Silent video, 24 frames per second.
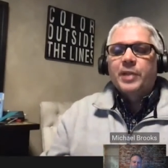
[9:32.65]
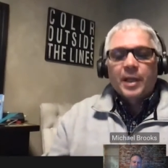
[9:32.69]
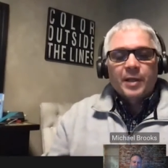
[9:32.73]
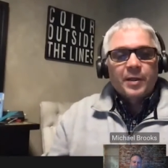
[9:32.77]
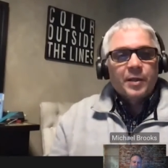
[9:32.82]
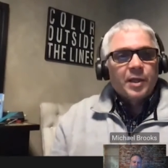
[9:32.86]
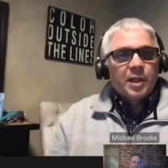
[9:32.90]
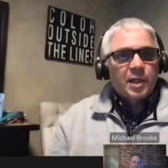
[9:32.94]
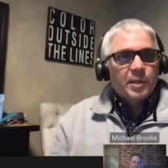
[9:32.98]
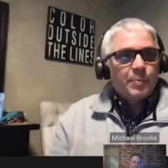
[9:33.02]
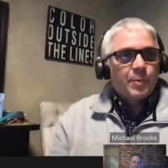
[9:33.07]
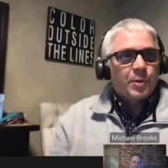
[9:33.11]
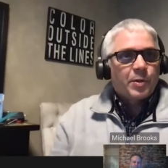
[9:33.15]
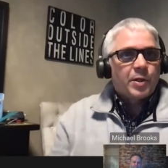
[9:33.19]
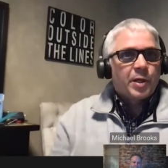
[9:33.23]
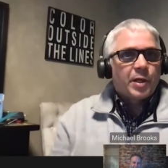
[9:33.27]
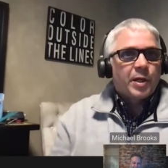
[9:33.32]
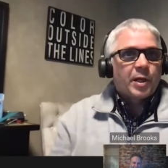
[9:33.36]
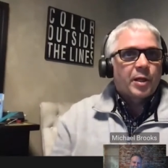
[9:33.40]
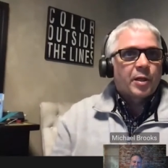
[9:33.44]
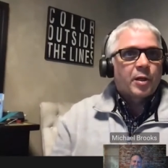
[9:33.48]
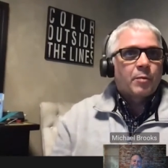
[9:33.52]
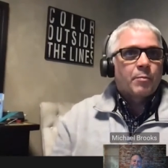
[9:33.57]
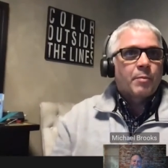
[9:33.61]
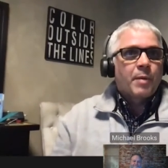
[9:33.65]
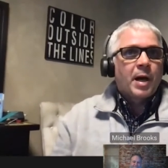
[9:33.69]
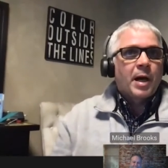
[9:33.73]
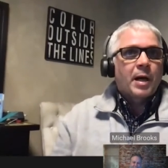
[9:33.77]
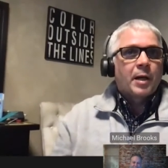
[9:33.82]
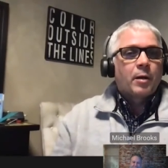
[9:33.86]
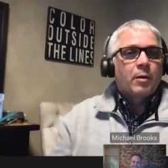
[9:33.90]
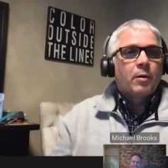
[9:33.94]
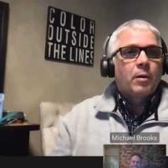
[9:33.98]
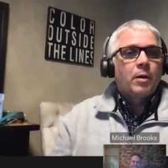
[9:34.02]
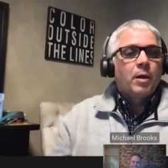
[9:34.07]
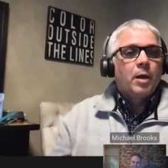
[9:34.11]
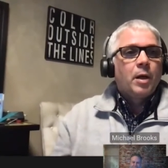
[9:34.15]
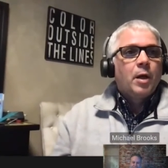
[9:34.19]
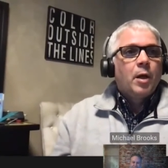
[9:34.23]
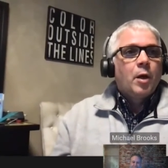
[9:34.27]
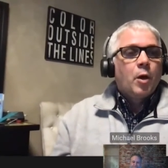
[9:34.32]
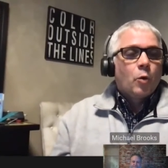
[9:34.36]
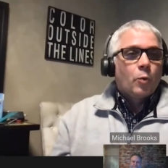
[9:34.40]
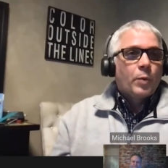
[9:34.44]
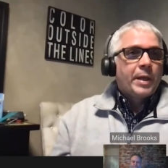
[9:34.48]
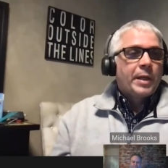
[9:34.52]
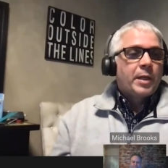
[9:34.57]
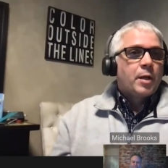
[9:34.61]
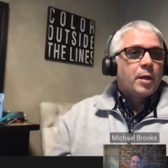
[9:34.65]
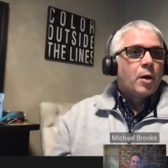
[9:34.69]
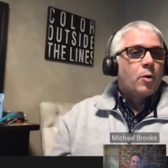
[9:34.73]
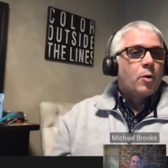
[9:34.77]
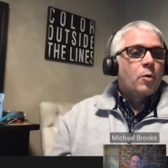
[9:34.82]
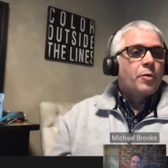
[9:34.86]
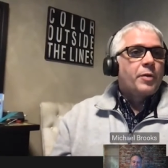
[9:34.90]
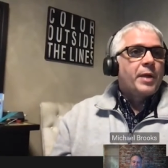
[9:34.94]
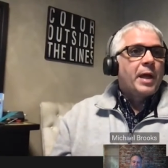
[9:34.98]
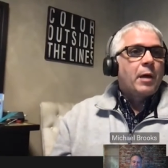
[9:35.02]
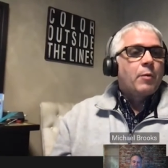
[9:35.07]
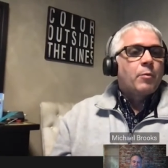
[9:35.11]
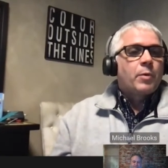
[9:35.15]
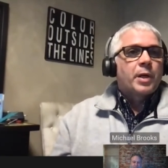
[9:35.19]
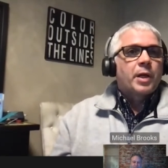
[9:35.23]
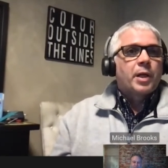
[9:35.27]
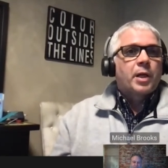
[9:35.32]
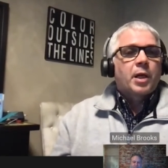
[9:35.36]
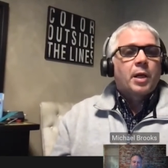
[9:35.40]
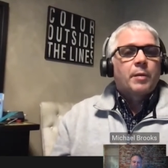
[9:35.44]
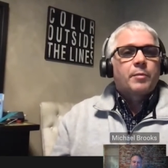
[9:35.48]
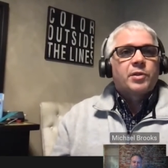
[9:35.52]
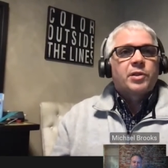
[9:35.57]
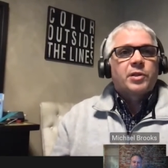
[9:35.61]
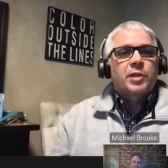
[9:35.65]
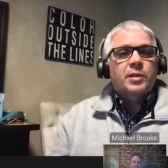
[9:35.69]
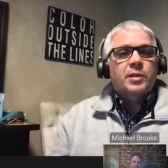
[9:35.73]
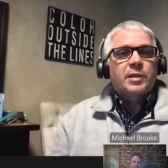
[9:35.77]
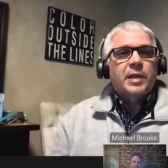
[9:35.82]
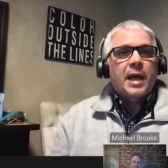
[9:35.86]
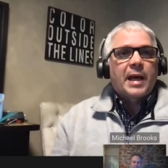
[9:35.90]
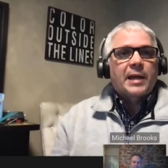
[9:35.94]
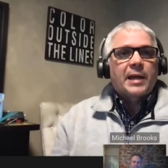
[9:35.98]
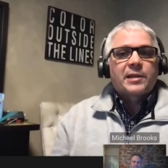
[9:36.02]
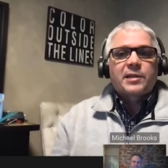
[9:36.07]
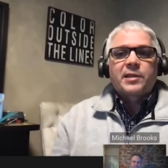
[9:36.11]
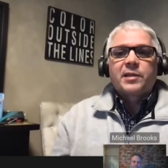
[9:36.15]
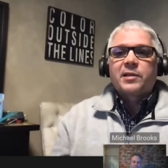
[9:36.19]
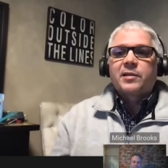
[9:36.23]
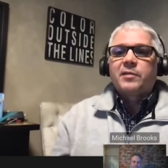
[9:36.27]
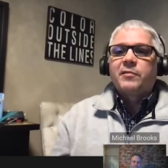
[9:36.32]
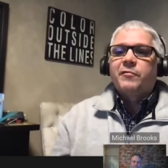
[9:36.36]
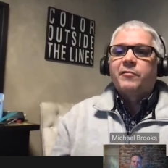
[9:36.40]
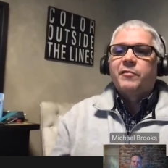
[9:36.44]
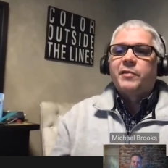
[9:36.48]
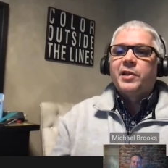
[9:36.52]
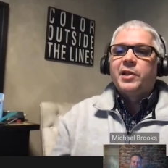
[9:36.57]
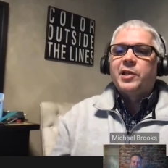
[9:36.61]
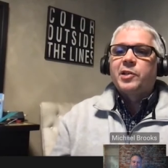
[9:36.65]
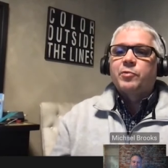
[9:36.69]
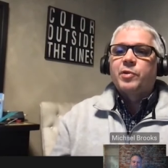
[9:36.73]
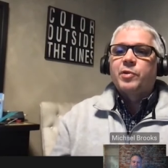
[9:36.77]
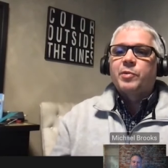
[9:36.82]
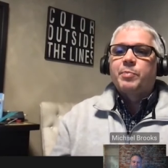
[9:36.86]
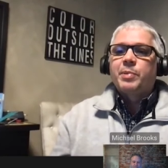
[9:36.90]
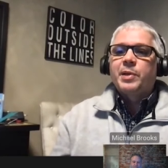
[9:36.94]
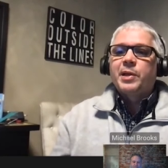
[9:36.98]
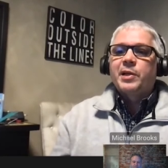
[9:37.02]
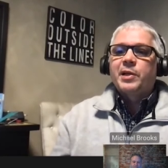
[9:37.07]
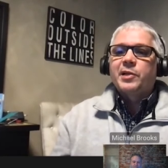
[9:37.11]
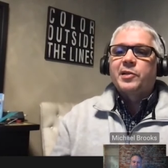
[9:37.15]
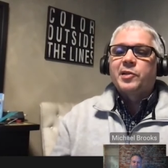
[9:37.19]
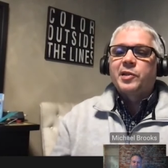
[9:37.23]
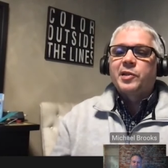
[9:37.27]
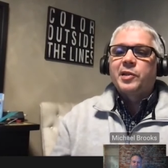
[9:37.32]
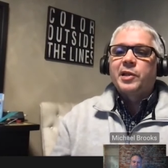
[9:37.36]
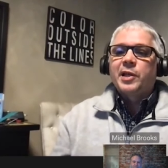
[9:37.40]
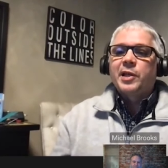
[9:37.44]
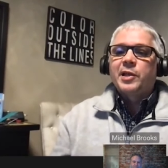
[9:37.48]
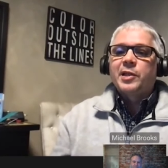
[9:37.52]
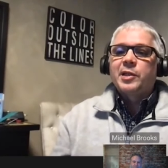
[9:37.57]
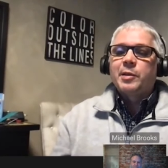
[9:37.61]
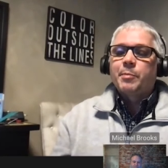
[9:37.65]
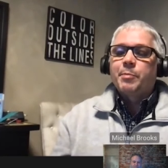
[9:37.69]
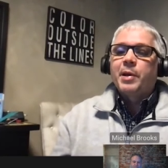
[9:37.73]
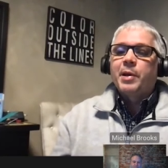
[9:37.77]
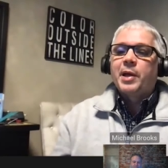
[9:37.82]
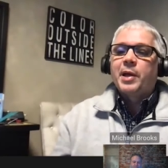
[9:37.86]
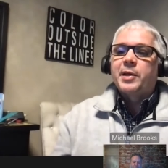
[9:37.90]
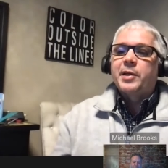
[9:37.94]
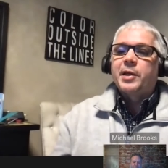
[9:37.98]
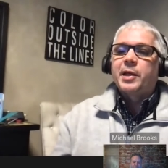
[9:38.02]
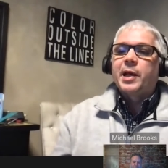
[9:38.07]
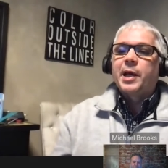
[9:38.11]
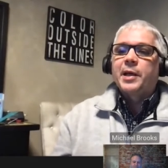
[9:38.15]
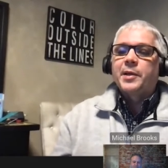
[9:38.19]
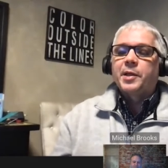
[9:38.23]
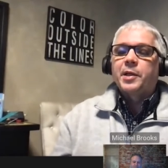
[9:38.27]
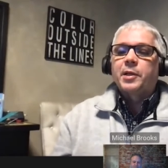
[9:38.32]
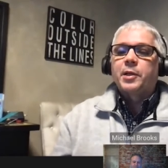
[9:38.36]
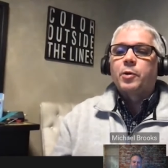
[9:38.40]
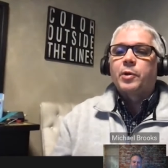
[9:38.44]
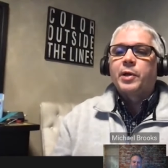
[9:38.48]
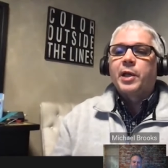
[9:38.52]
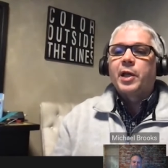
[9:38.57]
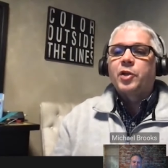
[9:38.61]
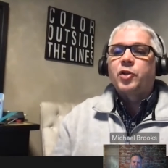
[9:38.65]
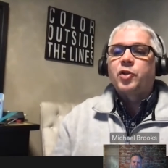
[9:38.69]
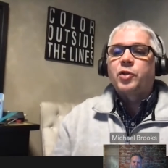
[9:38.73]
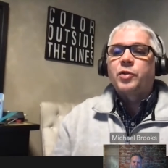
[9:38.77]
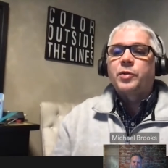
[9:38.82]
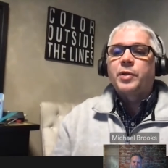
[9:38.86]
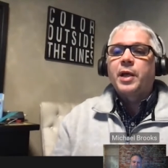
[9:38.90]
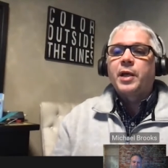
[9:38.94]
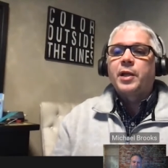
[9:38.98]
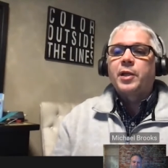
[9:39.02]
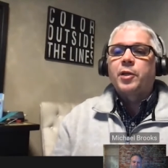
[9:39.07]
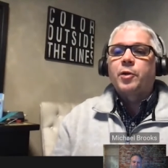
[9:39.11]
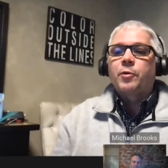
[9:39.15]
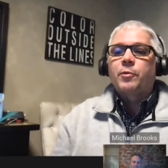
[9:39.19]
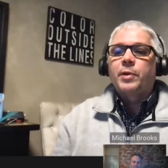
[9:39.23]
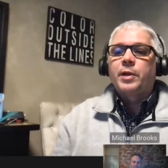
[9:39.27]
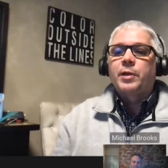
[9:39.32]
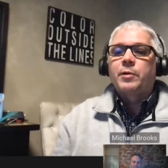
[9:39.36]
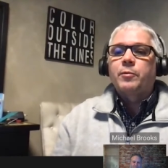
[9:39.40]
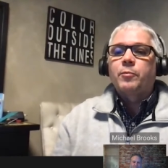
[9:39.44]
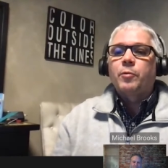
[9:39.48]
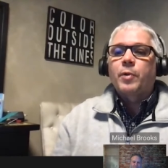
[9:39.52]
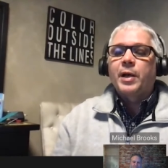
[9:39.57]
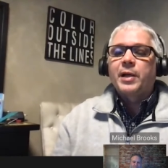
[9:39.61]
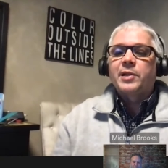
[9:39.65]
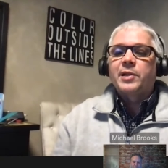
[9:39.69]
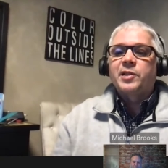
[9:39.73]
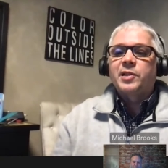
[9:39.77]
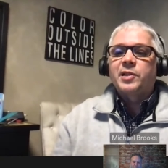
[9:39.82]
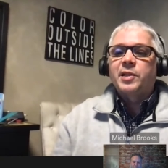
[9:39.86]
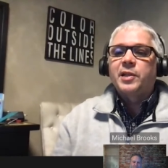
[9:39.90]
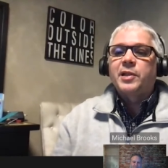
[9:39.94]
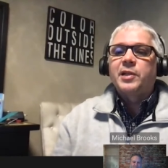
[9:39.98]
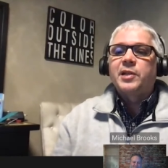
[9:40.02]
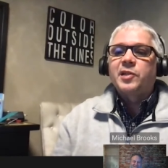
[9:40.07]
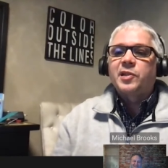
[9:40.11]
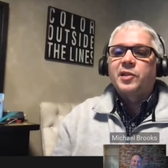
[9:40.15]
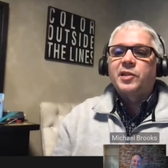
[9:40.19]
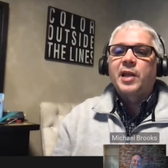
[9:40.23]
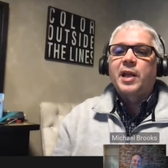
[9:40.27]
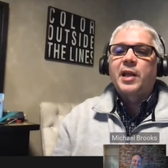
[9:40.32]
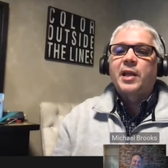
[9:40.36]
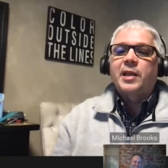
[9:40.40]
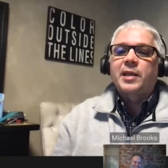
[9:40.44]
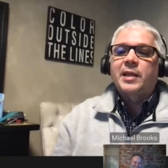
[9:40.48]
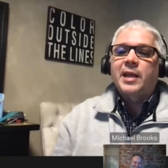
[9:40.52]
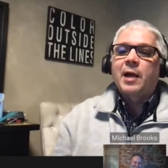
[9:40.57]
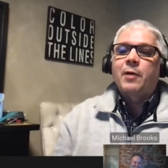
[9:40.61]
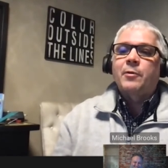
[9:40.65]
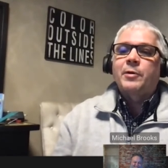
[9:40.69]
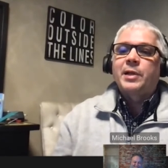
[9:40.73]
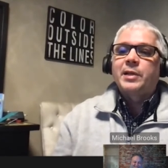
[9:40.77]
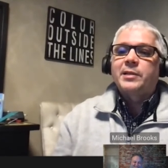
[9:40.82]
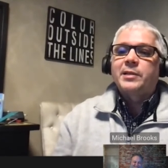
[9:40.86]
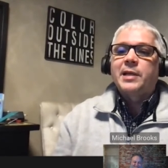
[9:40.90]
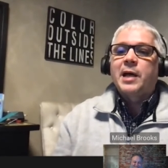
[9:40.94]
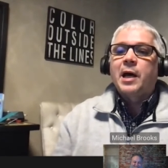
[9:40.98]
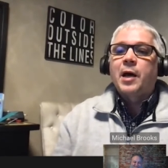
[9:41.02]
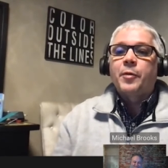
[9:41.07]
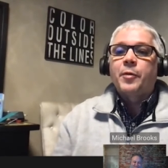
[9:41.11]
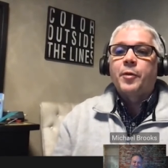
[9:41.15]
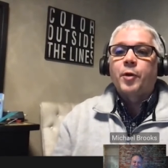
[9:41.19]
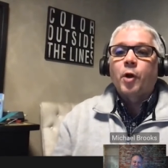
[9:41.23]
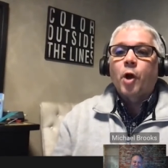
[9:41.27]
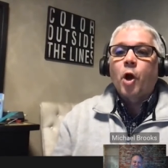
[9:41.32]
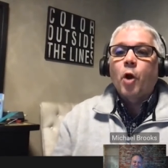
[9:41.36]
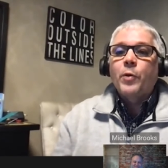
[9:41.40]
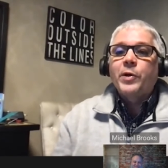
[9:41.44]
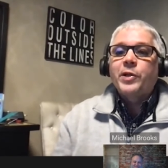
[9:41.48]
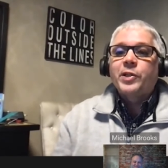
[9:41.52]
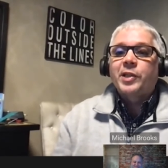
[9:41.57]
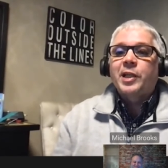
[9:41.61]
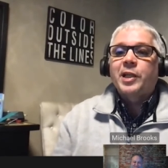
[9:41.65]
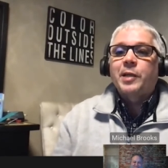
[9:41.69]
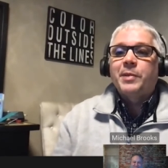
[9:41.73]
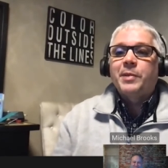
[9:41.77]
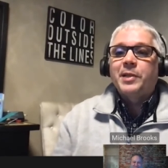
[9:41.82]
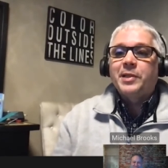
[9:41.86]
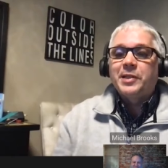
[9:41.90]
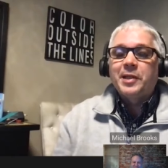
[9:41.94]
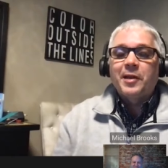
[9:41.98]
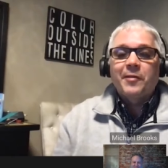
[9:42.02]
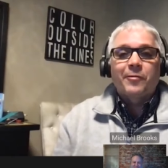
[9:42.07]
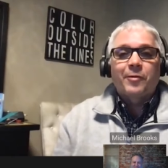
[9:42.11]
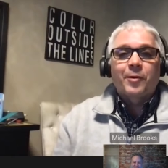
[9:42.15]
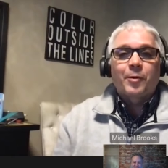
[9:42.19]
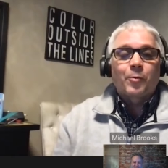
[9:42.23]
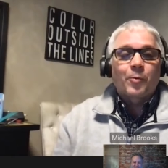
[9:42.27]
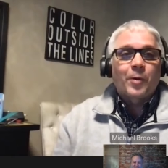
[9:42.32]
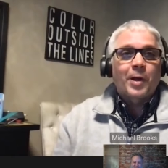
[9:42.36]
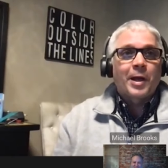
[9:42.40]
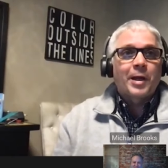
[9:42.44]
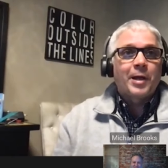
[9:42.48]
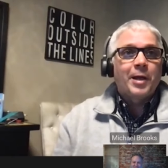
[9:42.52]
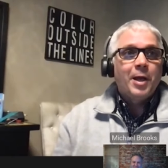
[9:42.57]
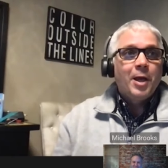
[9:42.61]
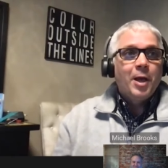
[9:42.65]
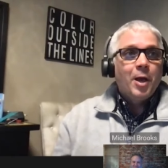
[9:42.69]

In this particular model, we know that when it comes to taxes and fees with PSTN, depending on the location that you're in, right, city, state, county, town, they're always going to be different, right?